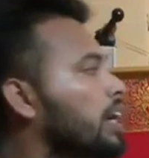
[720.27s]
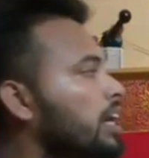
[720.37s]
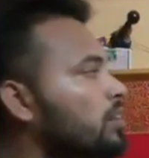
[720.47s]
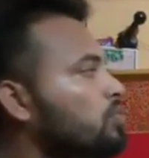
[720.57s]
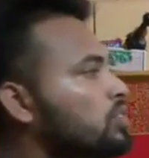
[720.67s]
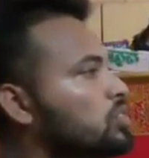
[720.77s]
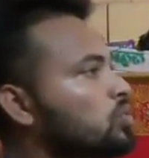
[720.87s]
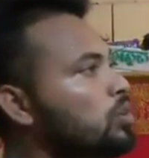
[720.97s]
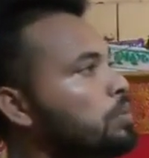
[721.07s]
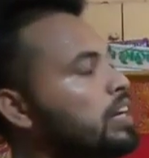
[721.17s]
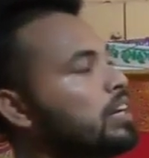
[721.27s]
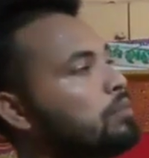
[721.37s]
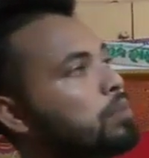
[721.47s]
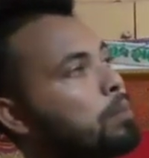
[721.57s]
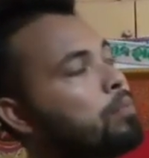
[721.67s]
If we should be
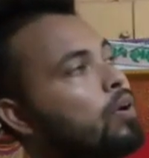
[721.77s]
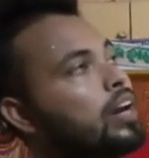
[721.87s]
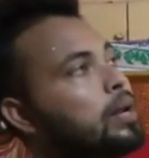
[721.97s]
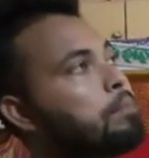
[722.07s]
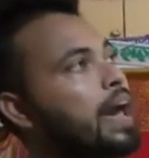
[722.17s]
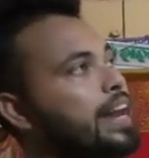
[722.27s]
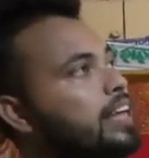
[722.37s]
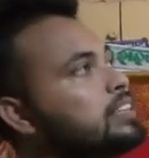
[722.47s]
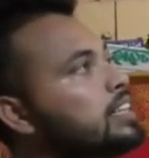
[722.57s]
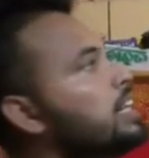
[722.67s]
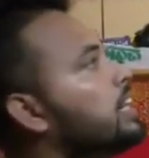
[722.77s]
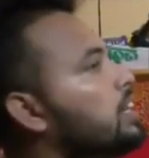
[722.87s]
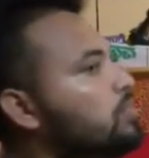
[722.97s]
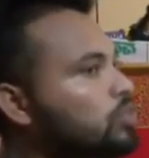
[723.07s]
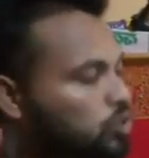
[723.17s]
properly manage it,
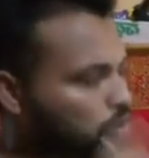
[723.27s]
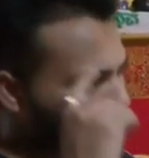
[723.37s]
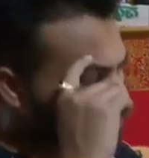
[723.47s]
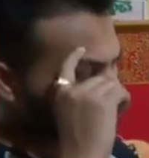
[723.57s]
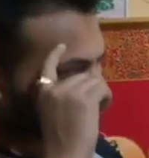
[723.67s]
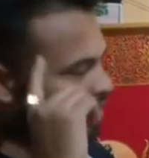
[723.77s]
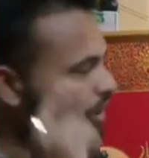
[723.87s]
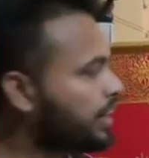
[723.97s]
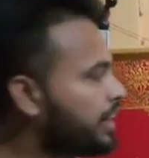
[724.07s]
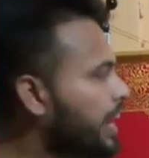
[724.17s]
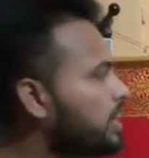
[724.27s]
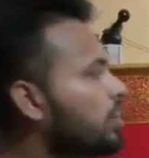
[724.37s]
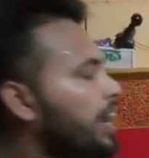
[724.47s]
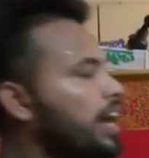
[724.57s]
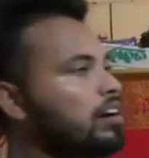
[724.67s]
if we should be properly take the
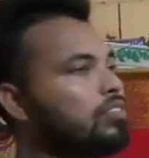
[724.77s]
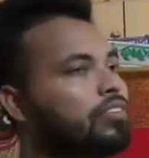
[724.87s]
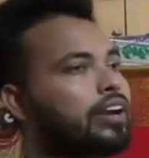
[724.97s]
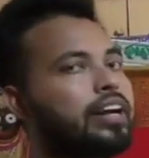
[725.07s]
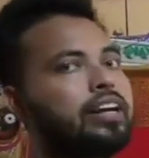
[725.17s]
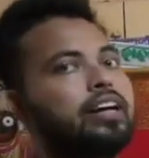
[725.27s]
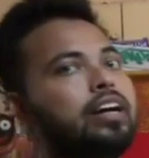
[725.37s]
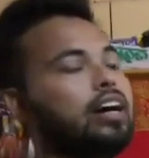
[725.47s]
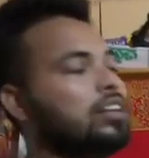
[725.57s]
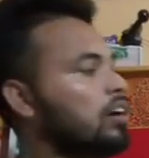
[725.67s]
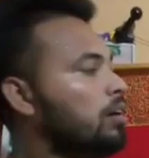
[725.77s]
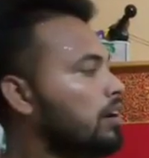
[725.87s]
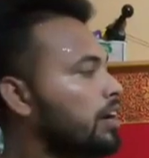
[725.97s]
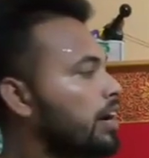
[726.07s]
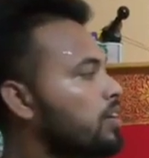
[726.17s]
care of it,
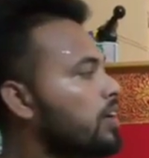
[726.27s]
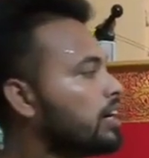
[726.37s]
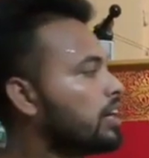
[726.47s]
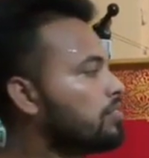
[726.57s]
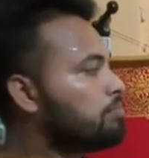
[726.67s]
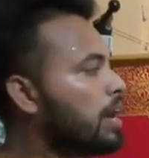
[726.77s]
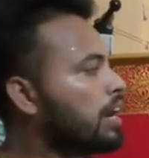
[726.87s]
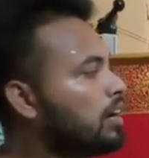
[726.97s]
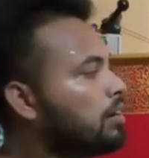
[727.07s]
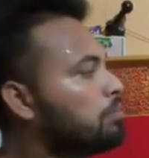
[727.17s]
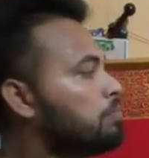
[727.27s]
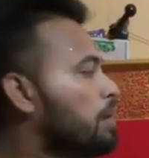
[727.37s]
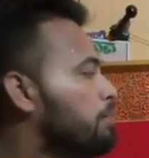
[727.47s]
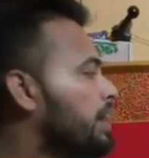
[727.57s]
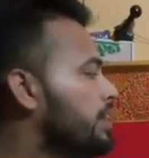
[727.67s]
the radioactive
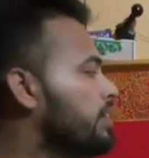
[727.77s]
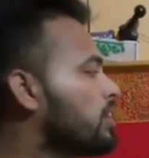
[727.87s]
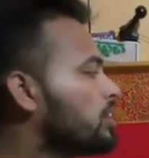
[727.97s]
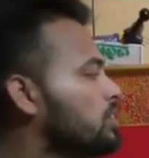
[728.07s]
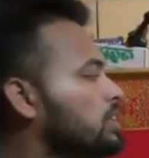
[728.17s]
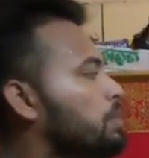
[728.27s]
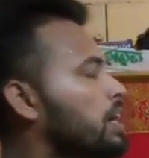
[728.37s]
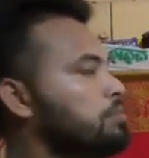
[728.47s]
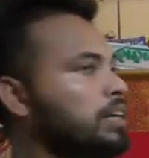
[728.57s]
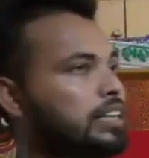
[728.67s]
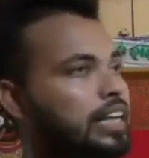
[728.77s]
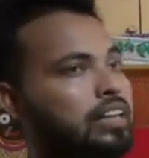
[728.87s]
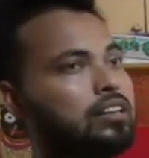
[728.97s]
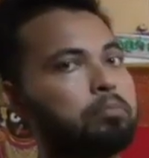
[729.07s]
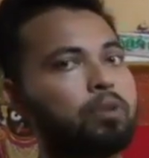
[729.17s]
man-made radioactive waste management, then
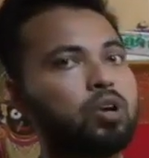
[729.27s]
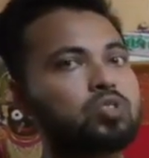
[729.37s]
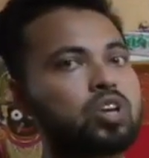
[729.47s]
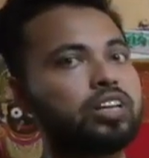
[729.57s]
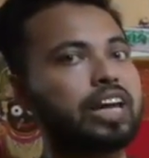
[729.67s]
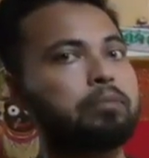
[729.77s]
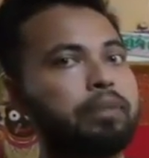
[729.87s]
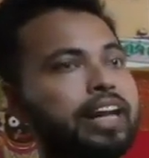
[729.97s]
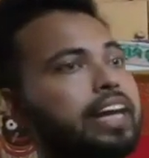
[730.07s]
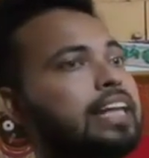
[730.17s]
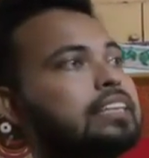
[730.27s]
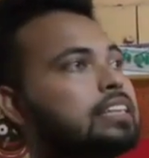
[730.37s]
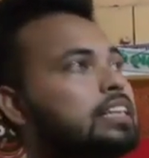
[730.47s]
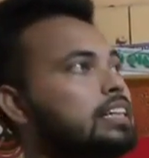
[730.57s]
the pollution can be decreased.